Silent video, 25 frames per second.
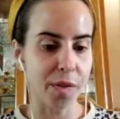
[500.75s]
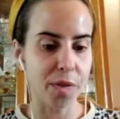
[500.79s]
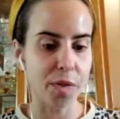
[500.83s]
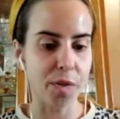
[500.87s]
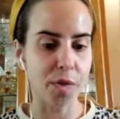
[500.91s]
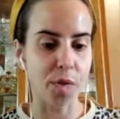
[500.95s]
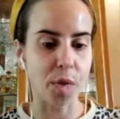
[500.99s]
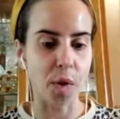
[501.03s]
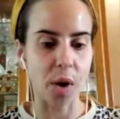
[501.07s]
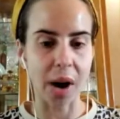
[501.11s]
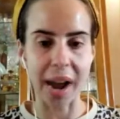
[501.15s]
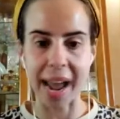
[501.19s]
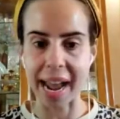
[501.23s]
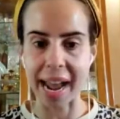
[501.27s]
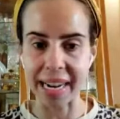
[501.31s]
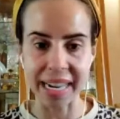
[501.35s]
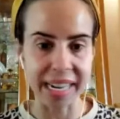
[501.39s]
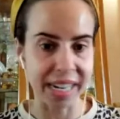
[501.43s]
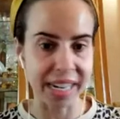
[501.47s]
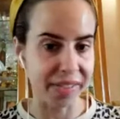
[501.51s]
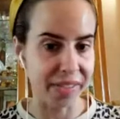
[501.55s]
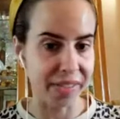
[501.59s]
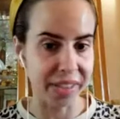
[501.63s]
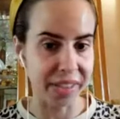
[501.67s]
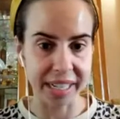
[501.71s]
for any
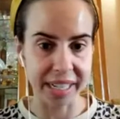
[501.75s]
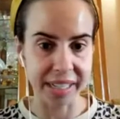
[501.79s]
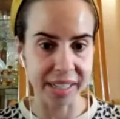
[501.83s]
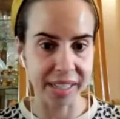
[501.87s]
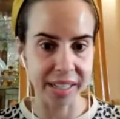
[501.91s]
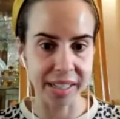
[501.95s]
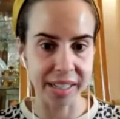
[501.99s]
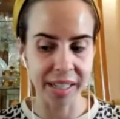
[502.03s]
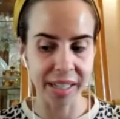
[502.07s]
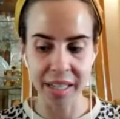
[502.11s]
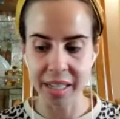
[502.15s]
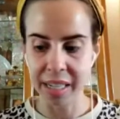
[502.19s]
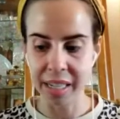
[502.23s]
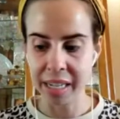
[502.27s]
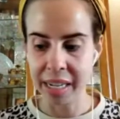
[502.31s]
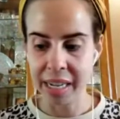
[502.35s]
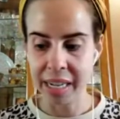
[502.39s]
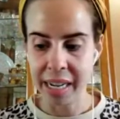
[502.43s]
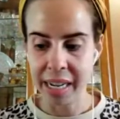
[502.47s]
of this. No,